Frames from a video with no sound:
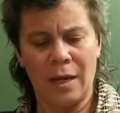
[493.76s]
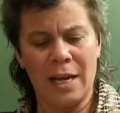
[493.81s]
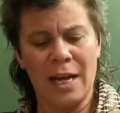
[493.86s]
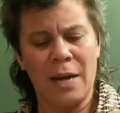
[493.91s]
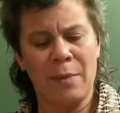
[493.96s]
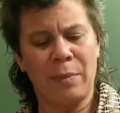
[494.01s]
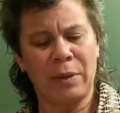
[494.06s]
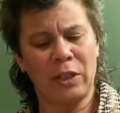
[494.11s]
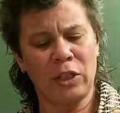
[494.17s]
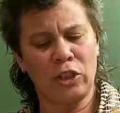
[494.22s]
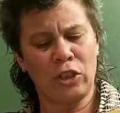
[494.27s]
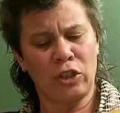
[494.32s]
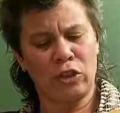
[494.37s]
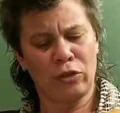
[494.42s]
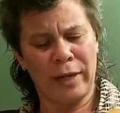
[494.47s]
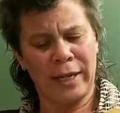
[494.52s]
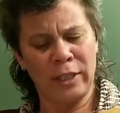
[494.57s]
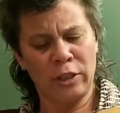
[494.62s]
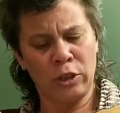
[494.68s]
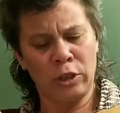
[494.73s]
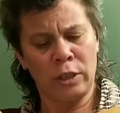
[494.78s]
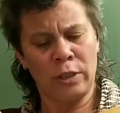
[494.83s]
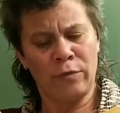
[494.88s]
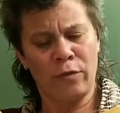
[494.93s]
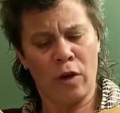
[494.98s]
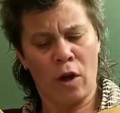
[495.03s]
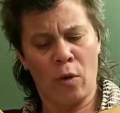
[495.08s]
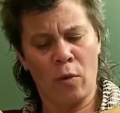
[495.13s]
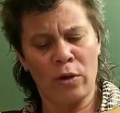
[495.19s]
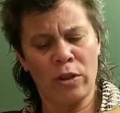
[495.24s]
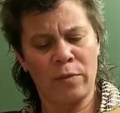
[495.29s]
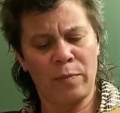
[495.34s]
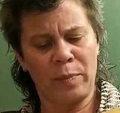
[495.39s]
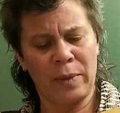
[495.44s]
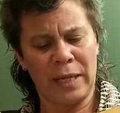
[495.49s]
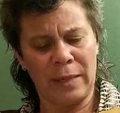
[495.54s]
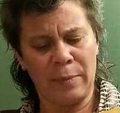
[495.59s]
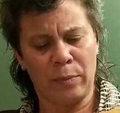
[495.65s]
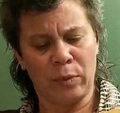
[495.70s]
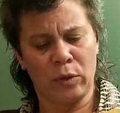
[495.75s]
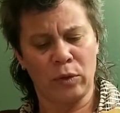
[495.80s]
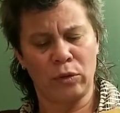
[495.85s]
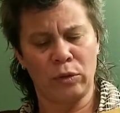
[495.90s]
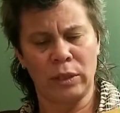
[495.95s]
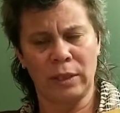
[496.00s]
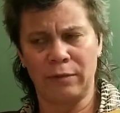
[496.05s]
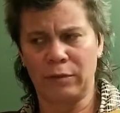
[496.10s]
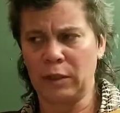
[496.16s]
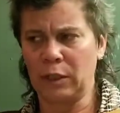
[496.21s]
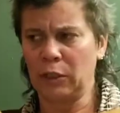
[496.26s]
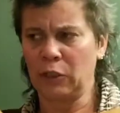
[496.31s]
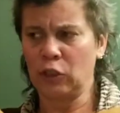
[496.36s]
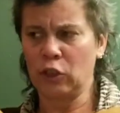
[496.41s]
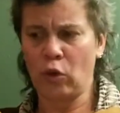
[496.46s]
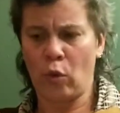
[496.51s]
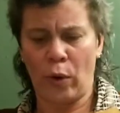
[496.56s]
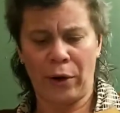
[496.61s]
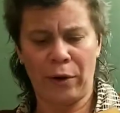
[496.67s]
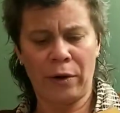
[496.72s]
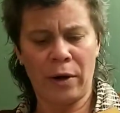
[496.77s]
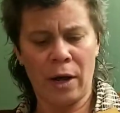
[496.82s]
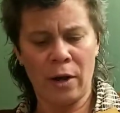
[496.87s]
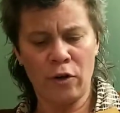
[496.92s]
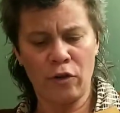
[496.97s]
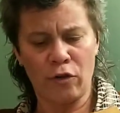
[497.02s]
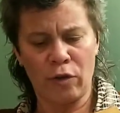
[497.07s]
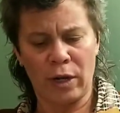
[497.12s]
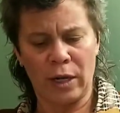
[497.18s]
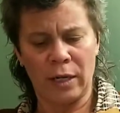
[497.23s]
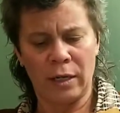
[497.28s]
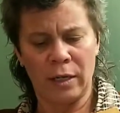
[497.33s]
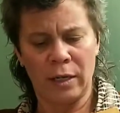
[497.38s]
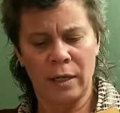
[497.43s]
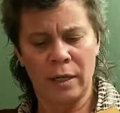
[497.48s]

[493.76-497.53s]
But the strangest of all were the people who lived in this queer country.